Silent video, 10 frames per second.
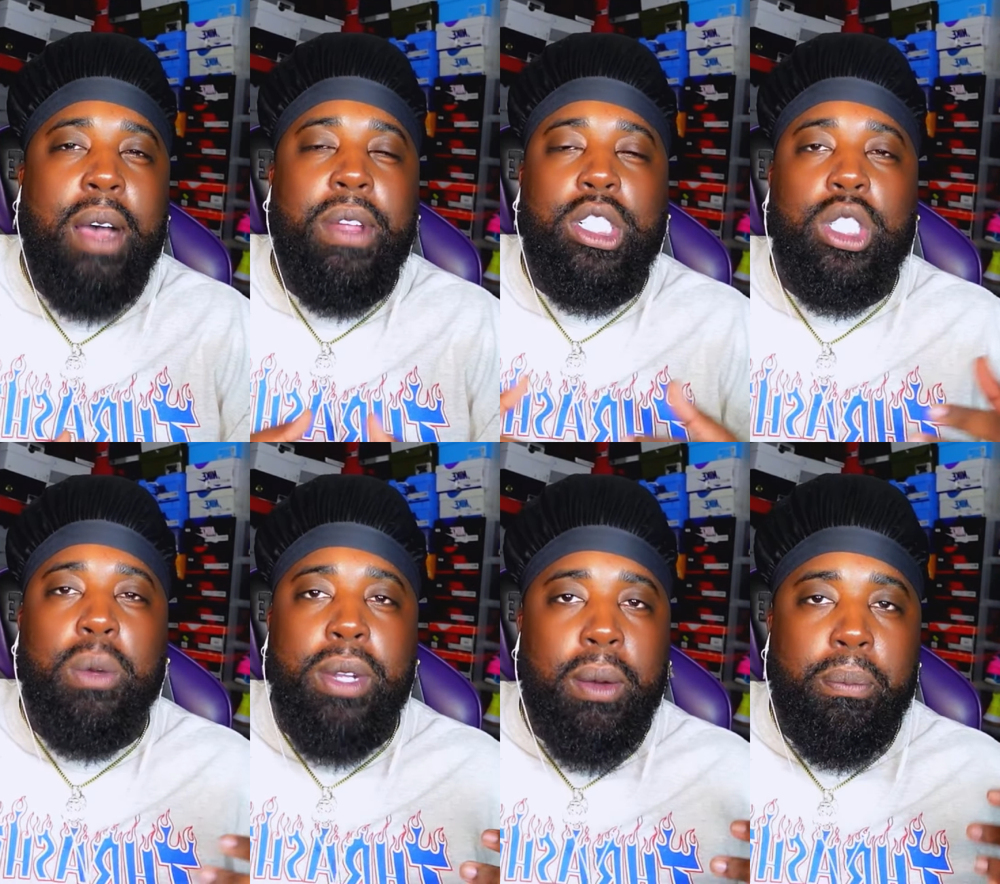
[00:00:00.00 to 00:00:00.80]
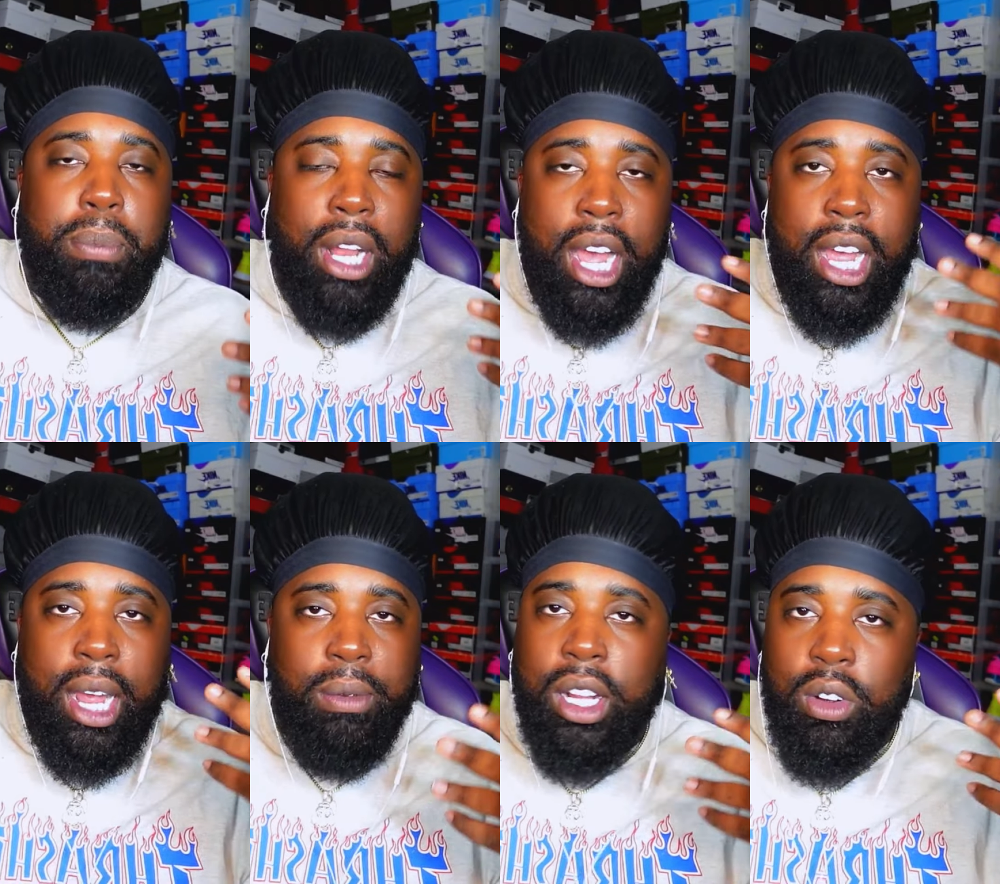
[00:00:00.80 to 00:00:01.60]
to give you
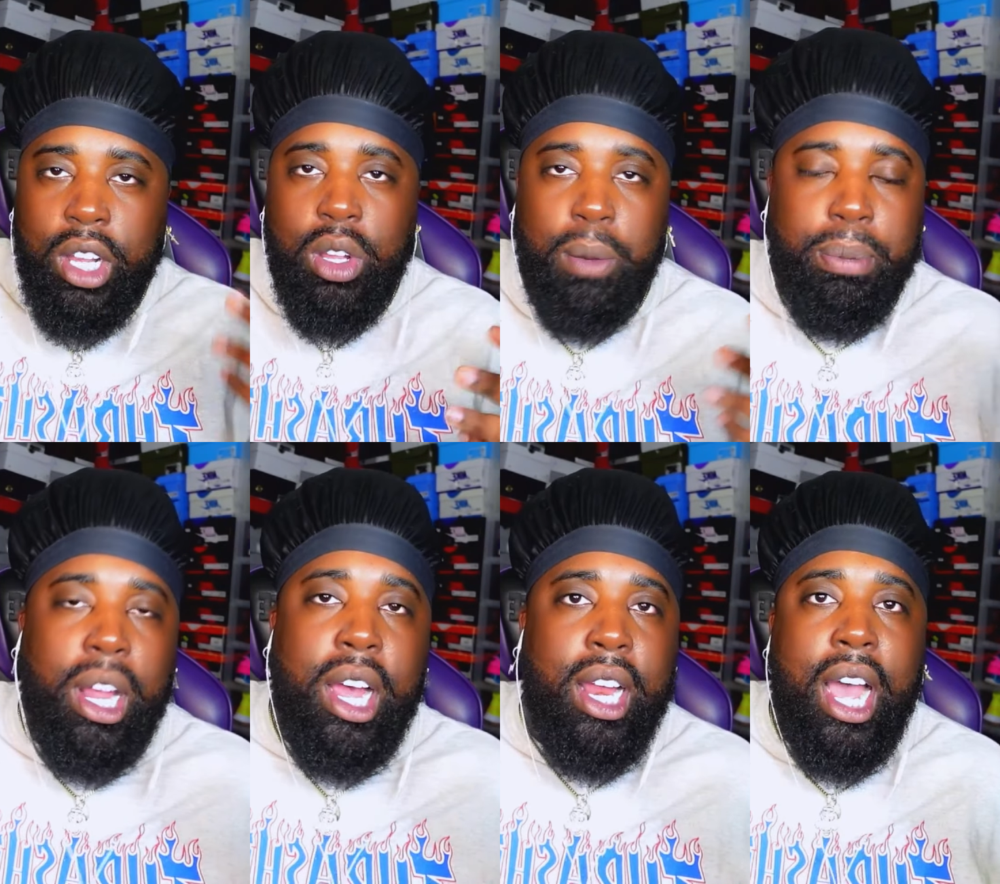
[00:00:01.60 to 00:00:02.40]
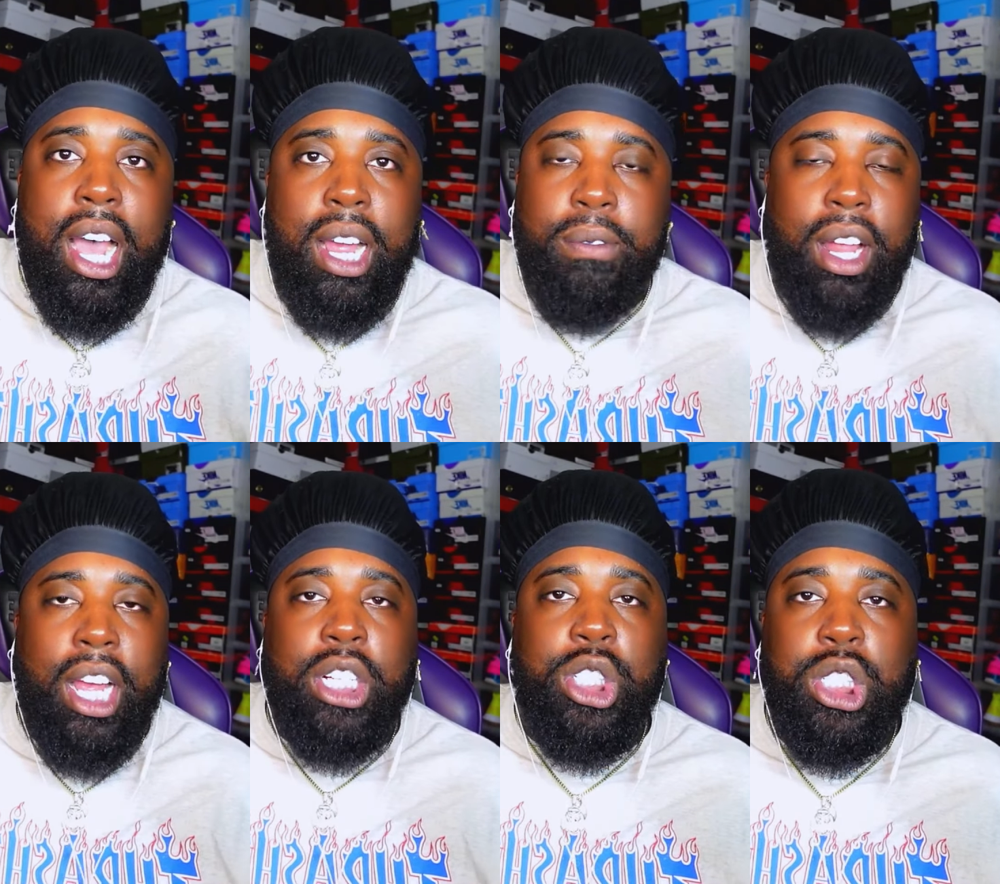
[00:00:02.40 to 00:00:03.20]
the blind eye. I'm not
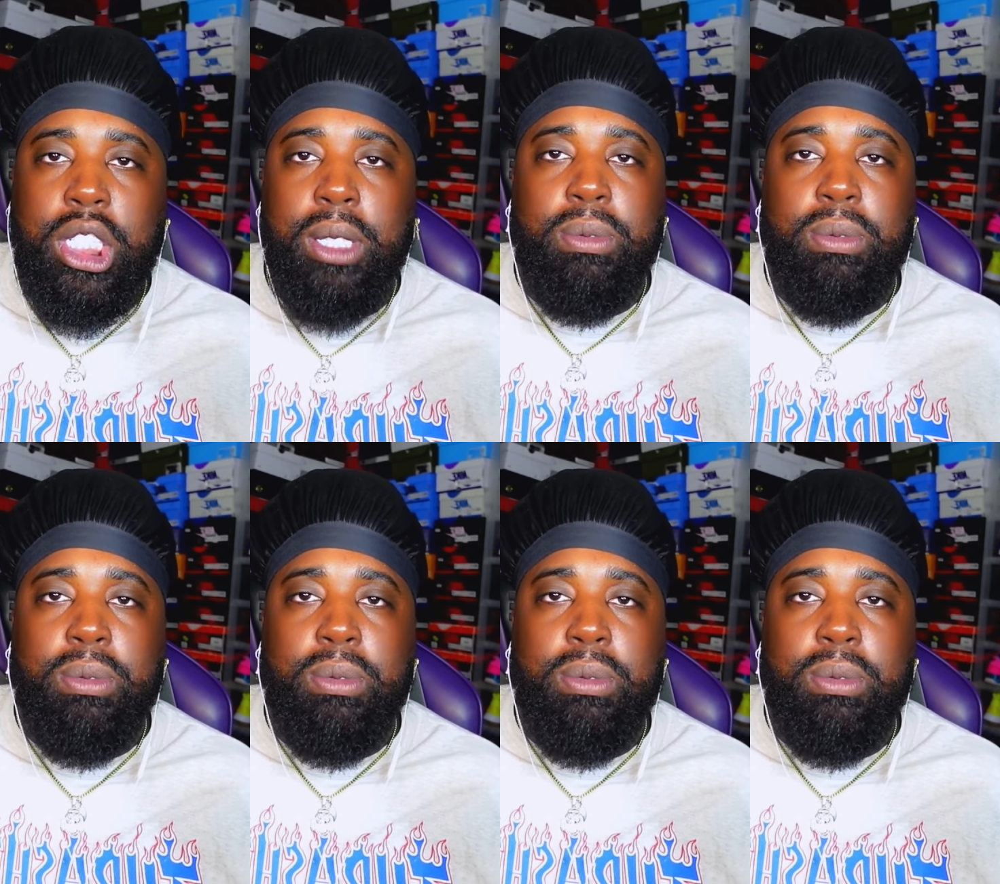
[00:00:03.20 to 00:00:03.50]
like a sheep.